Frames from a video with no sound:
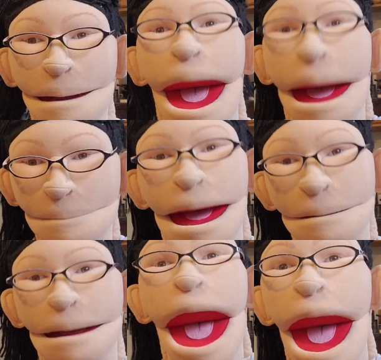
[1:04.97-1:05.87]
I
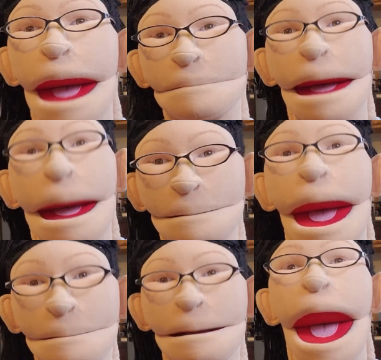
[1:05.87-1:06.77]
didn't poop for
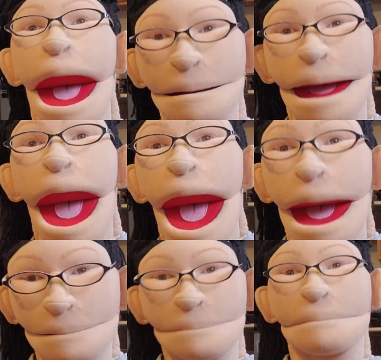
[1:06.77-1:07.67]
5
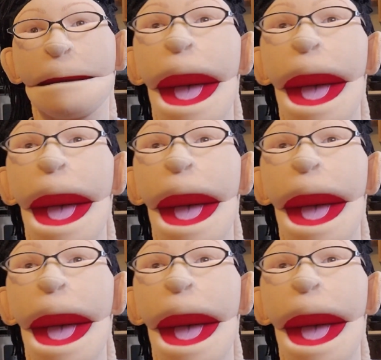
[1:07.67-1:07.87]
days.